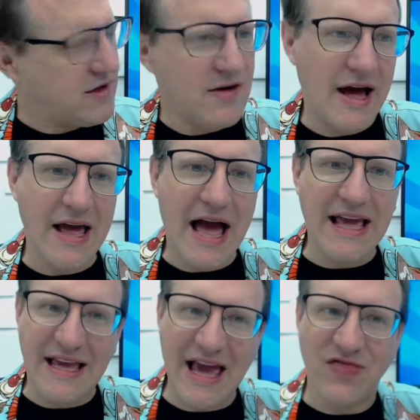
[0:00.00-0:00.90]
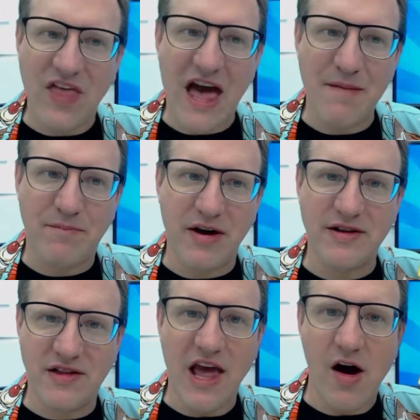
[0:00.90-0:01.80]
know, I, I get that,
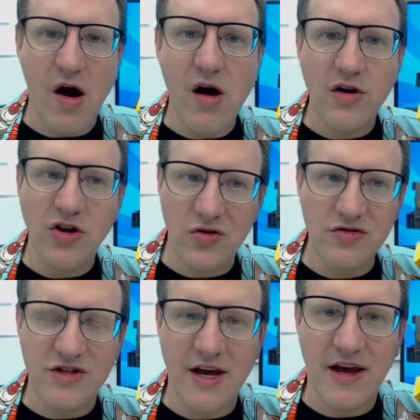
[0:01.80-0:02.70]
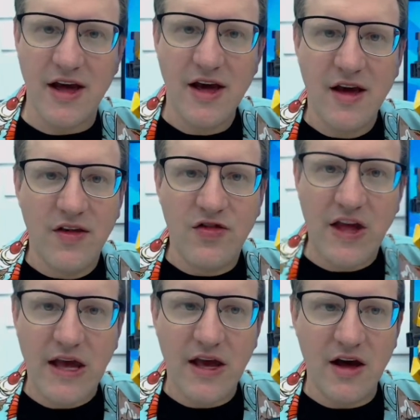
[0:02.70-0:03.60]
but they are using
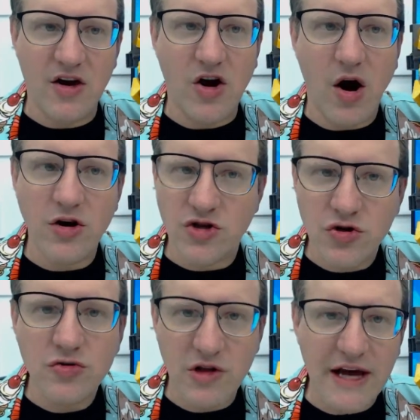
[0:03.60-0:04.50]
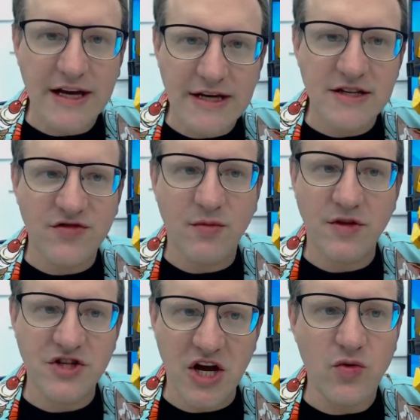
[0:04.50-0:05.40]
the cartoon likeness from
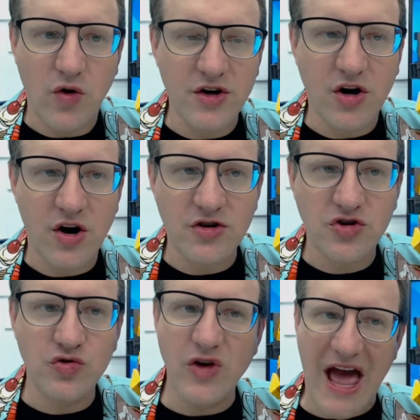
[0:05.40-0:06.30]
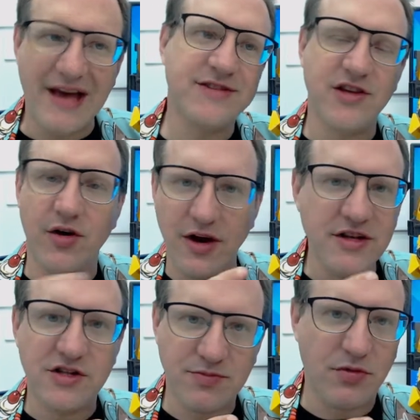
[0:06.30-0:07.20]
the Gen one cartoon as their
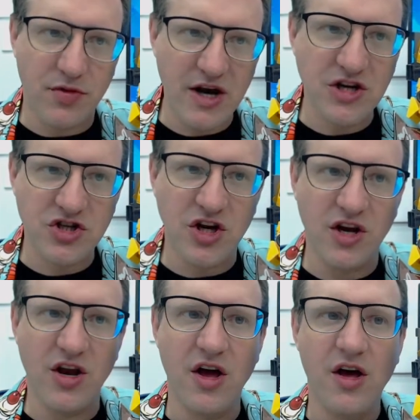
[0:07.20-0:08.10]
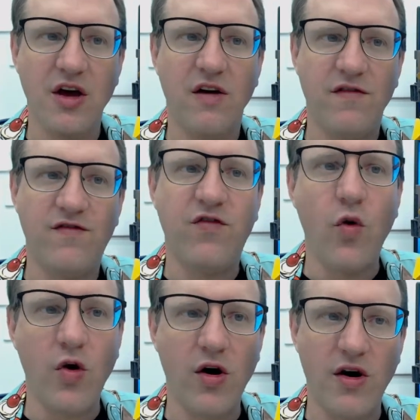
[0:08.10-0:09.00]
inspiration
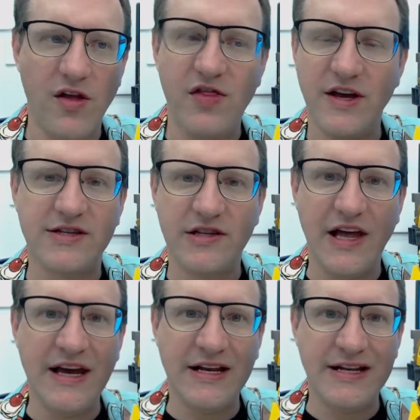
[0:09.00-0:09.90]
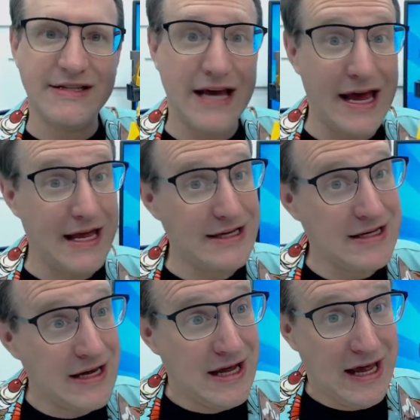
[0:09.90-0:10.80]
for this likeness.
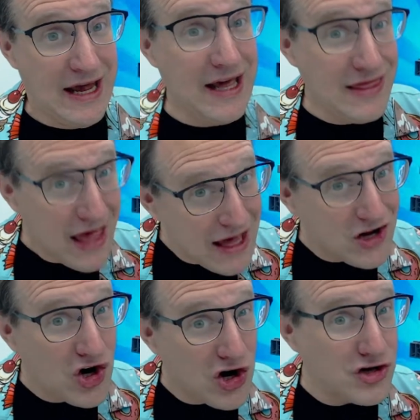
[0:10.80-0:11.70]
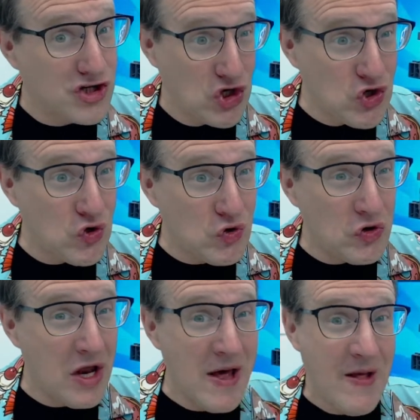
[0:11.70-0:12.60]
And in that
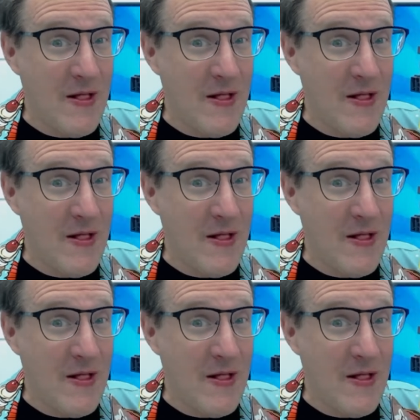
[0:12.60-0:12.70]
cartoon,